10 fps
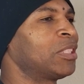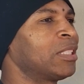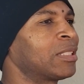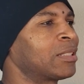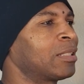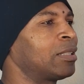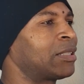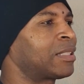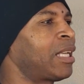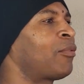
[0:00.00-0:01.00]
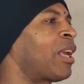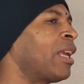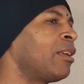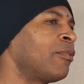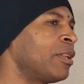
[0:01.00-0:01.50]
This safe
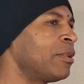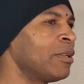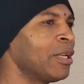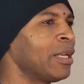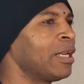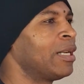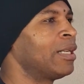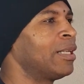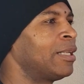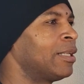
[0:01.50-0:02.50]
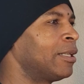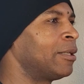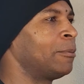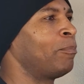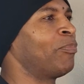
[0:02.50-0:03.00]
haven,
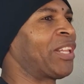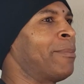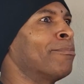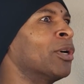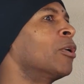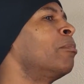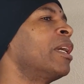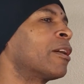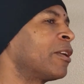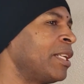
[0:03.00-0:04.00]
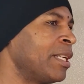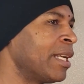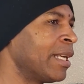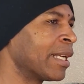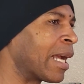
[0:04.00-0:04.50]
like Mulberry
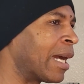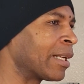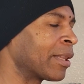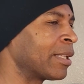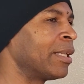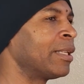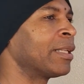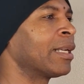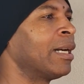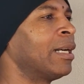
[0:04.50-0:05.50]
kind of thing,